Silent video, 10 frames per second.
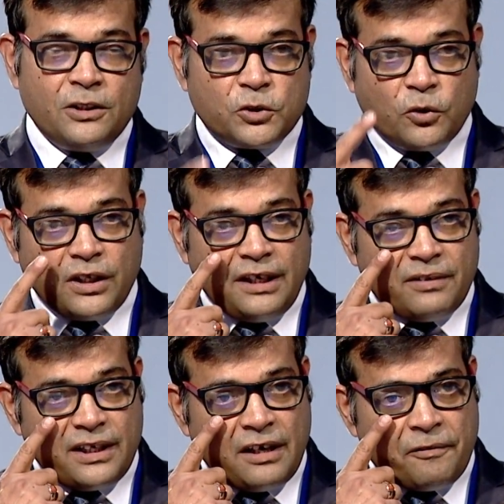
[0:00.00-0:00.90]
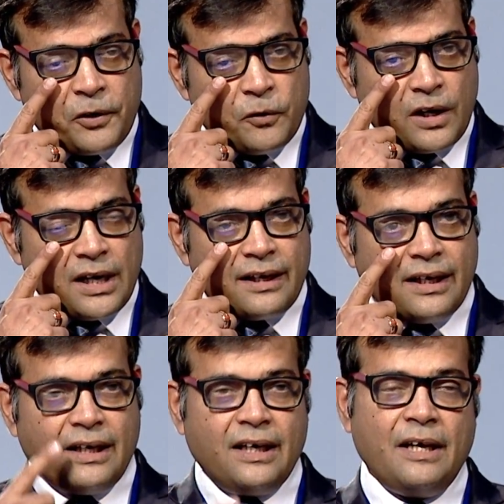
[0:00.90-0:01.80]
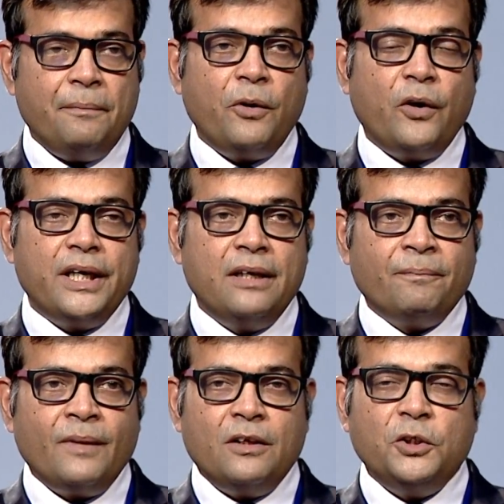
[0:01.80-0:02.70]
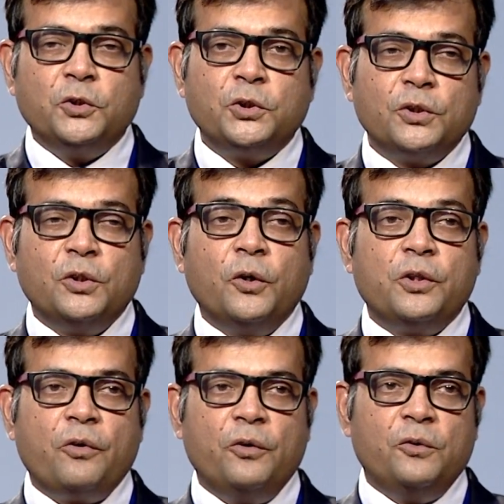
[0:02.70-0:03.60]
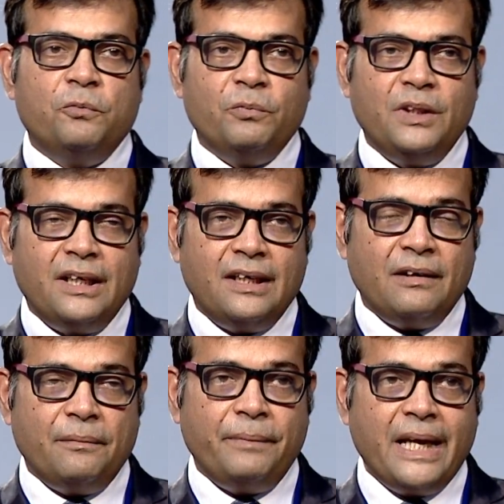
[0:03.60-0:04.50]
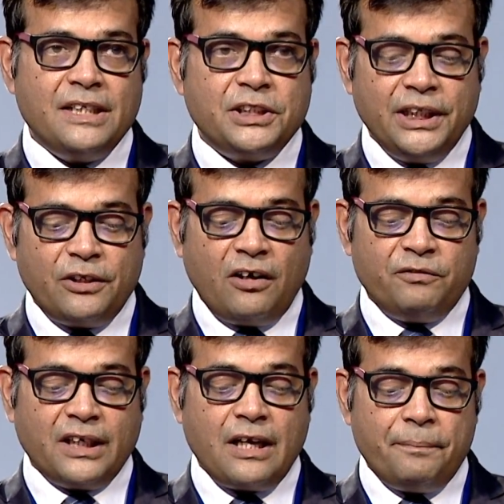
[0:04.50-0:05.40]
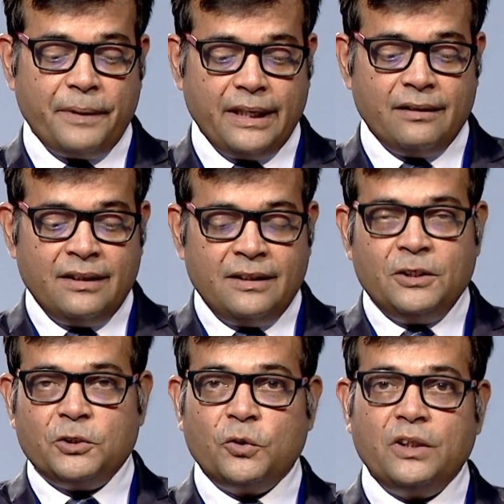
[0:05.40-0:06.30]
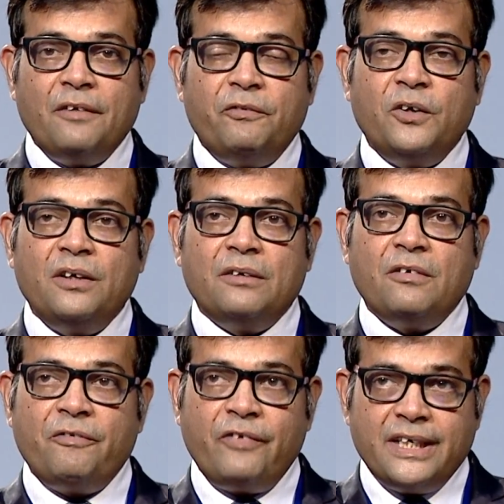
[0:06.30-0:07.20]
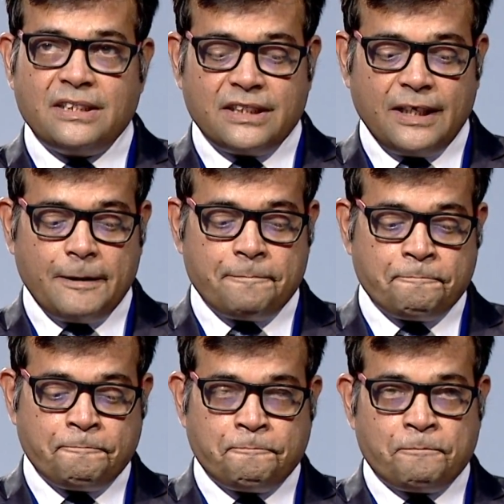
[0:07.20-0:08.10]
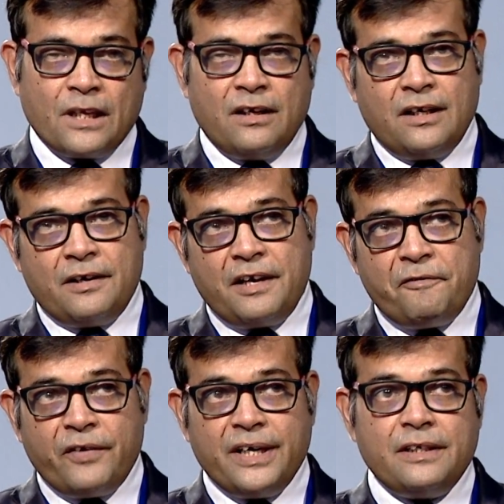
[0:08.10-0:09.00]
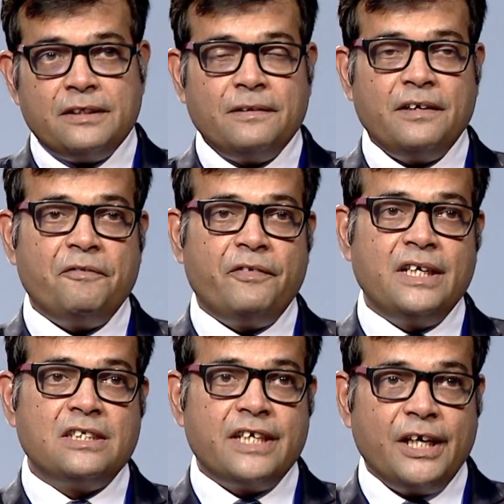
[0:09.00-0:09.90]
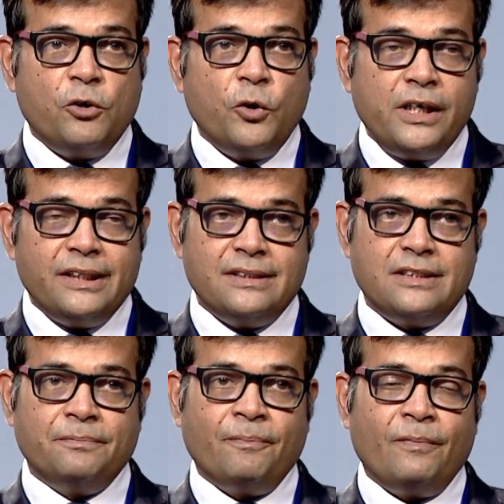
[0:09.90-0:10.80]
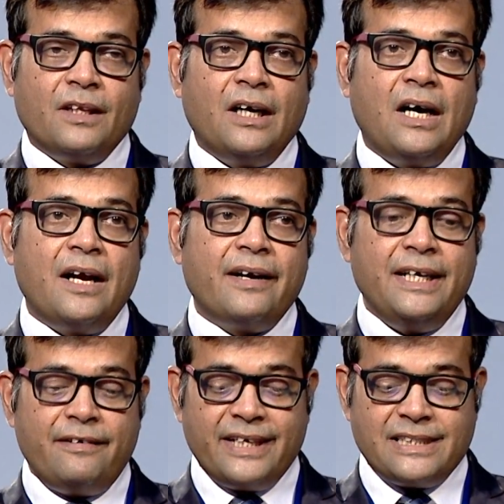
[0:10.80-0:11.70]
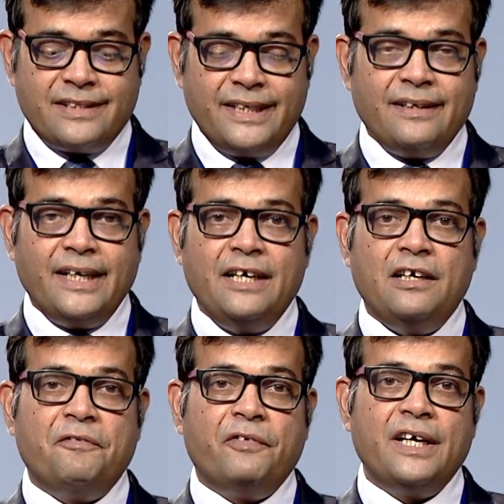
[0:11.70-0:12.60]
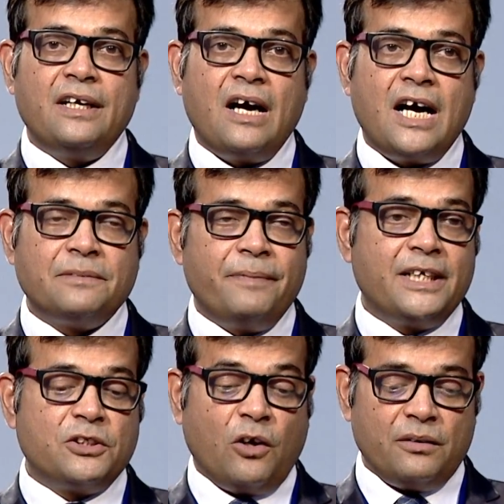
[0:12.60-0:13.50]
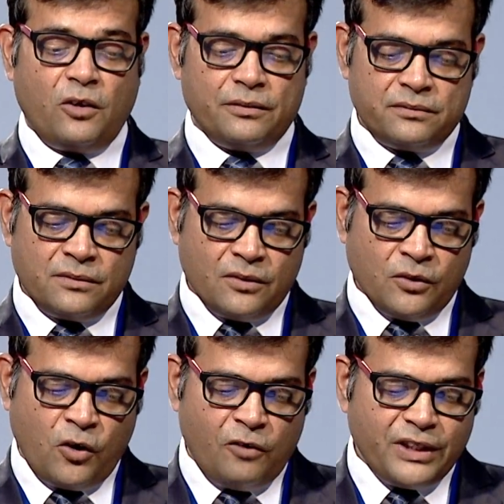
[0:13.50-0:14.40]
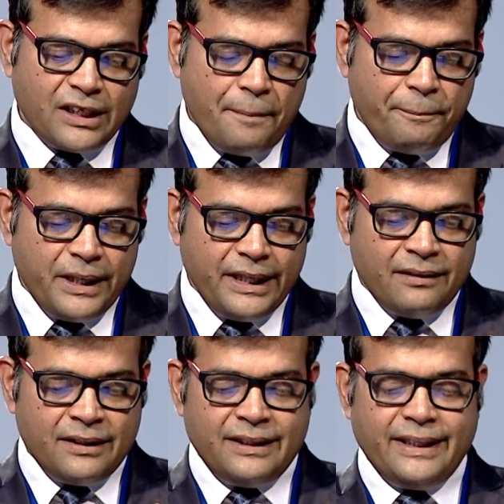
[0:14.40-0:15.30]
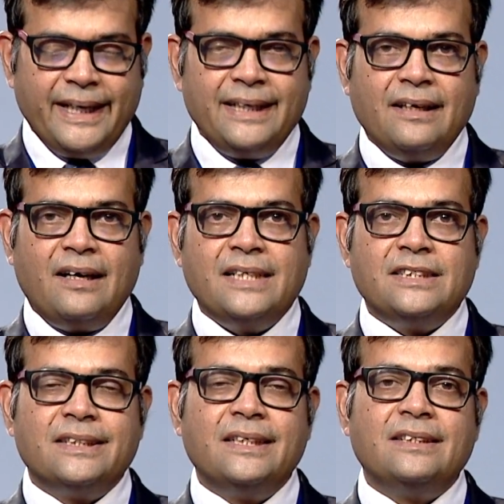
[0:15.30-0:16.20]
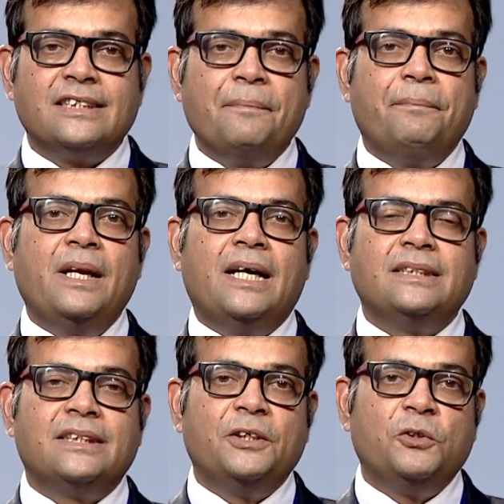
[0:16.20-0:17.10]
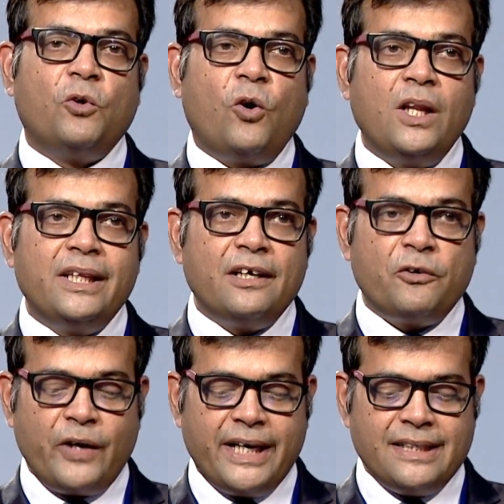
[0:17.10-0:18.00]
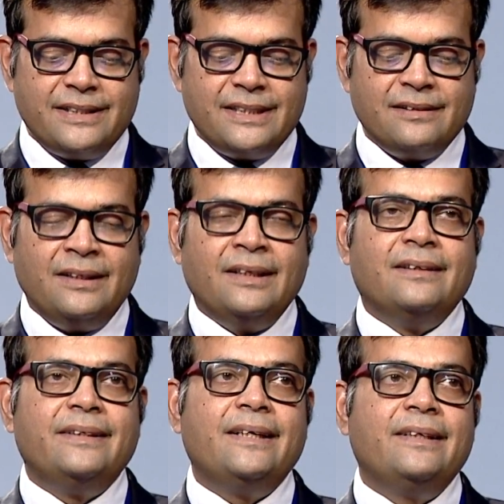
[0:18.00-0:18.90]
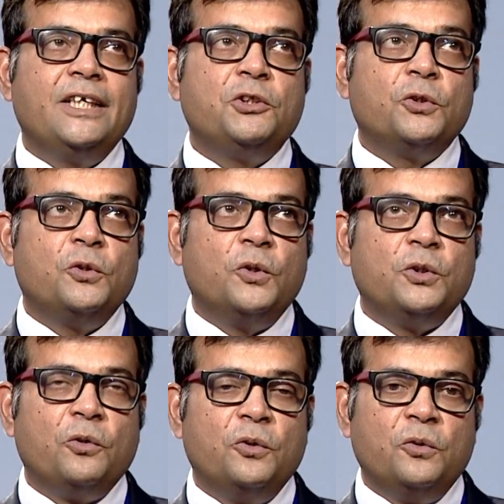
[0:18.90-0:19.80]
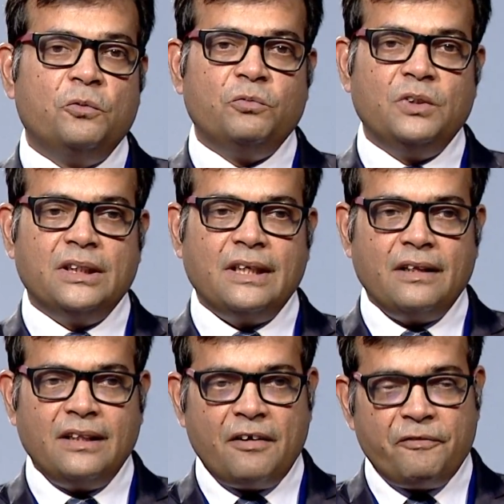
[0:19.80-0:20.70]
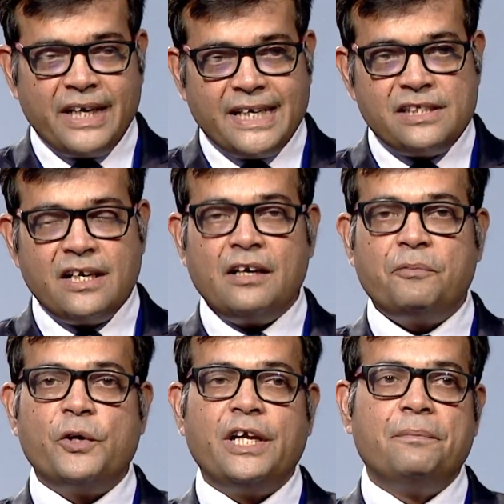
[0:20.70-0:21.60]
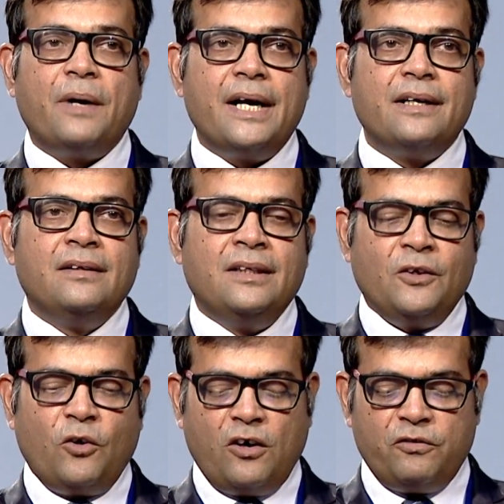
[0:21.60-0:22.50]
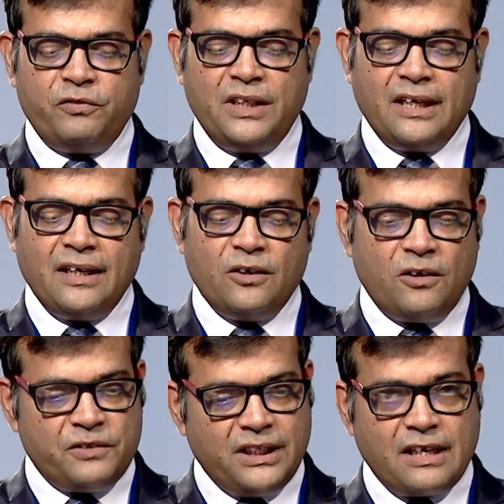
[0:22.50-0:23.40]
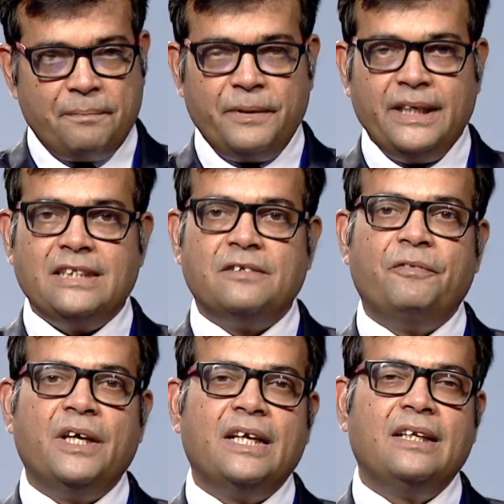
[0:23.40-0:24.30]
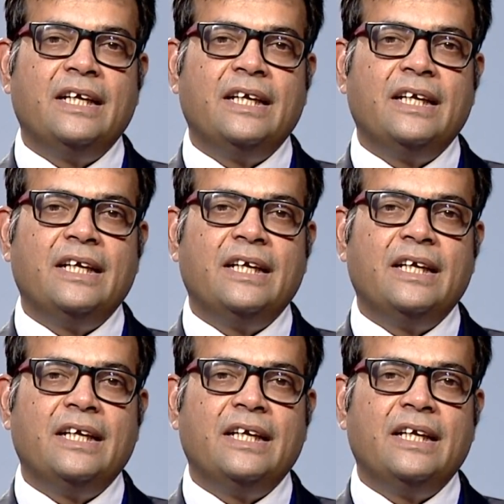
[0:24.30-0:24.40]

So even if you are an employee, you should go through the balance sheet of the company. So therefore, friends, different stakeholders are interested in different aspects of the company, and the simple answer to all their queries is that they should go through the financial reporting part of the companies wherein